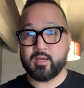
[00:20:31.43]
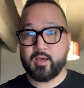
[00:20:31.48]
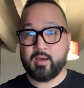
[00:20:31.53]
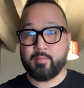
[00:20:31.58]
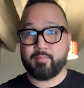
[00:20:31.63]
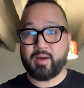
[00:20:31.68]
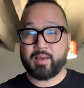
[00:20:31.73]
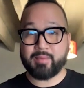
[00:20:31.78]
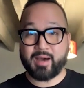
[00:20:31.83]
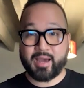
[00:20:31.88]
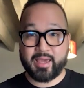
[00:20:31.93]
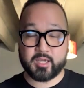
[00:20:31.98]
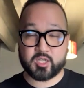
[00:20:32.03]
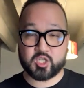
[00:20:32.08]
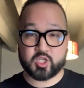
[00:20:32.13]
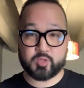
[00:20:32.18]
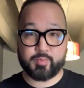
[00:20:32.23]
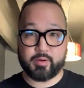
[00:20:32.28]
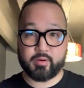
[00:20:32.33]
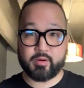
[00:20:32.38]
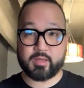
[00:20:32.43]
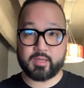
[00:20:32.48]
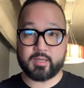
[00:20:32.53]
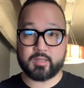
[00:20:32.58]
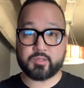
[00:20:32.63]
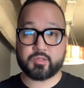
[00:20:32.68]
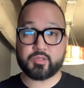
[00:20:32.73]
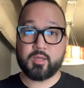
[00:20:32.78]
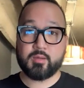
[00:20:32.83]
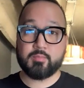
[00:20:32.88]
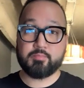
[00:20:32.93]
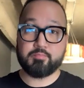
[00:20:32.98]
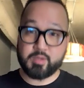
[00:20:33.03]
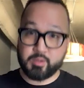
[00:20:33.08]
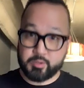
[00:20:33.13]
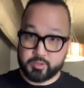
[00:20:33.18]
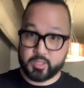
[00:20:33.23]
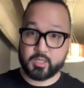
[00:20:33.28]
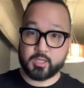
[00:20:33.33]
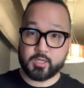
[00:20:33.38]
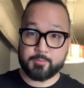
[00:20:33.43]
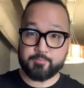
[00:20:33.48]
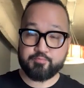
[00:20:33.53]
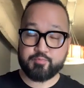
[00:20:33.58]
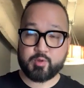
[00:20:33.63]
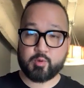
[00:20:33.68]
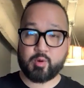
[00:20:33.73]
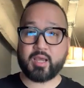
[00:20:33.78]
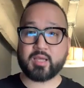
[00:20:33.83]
by my experience, music, right?